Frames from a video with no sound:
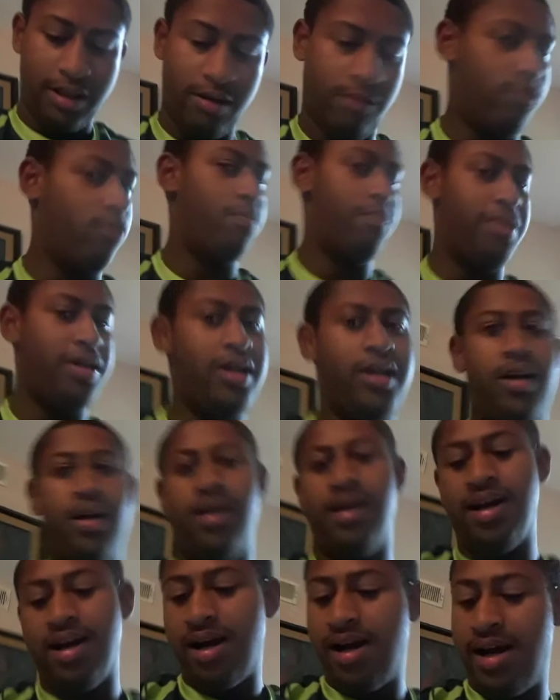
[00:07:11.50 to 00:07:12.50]
or B,
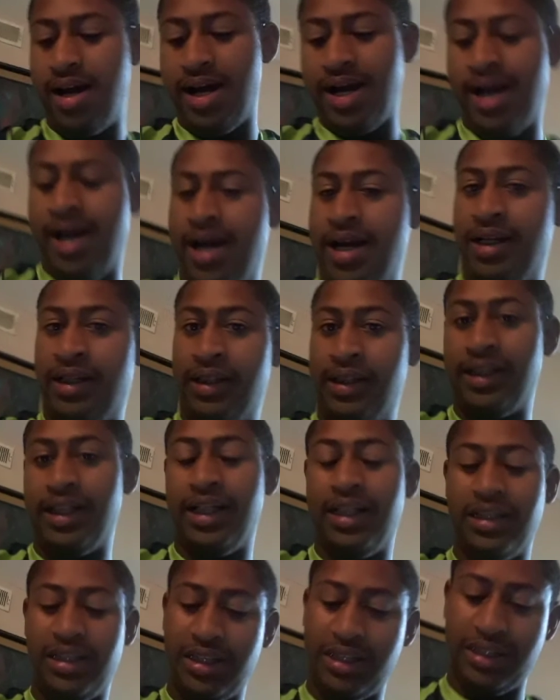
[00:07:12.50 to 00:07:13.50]
and
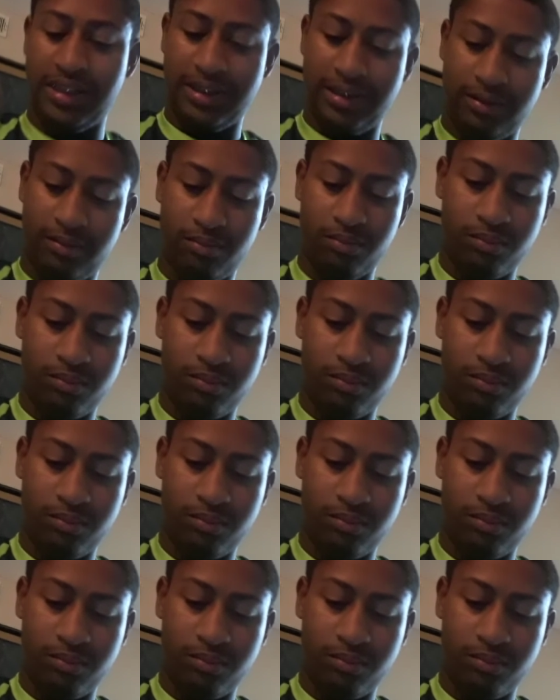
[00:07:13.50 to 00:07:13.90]
that's just,